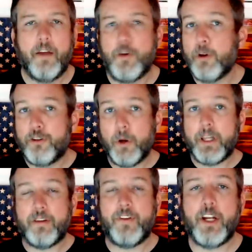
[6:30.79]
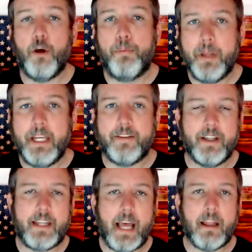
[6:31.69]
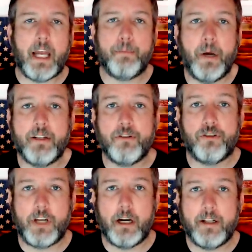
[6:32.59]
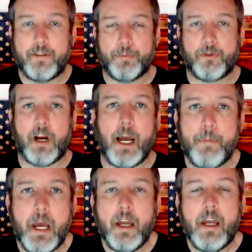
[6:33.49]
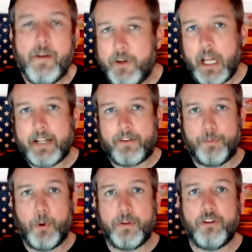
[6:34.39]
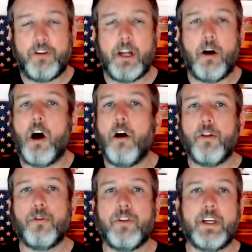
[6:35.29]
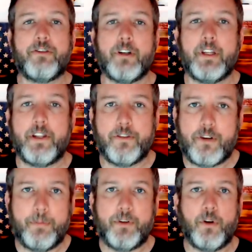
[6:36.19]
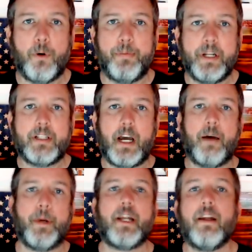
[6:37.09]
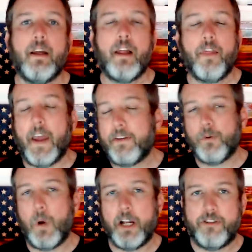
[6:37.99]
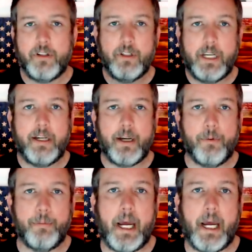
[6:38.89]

If you enjoyed this video, please hit that like button, share, and subscribe. If you'd like to support this channel, all those links are in the description or pinned comment. Thanks for watching. Keep coming